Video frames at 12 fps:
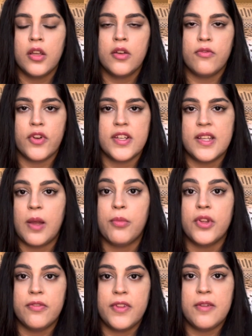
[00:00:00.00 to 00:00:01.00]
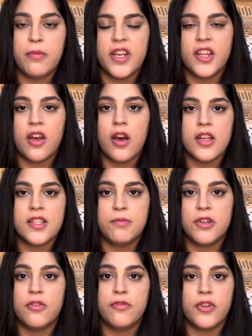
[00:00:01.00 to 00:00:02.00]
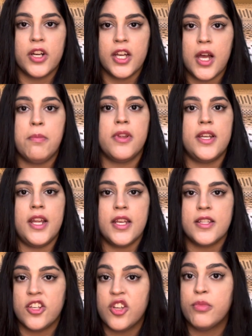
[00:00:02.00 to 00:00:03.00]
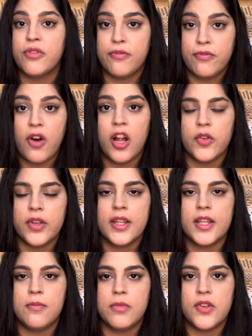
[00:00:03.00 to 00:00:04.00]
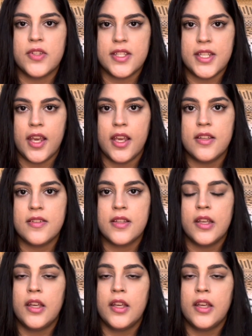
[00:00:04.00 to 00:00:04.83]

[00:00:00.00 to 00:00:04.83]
For example, if they've been in the hospital for a couple of days and you've been following them those days,